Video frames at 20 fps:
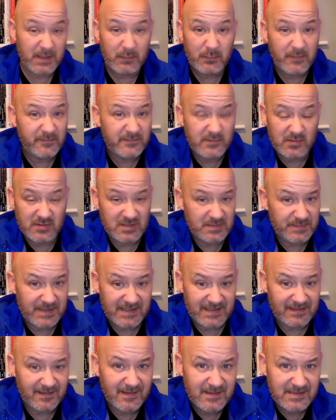And we've talked about
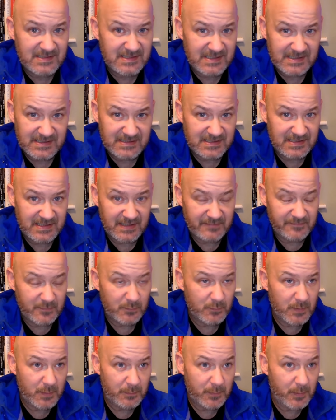it last season,
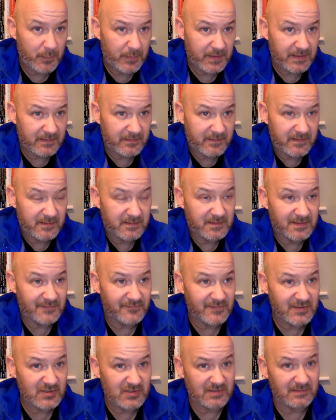even when we were in third
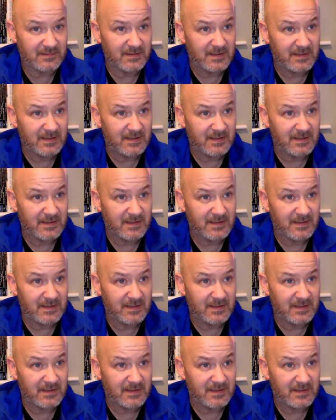division.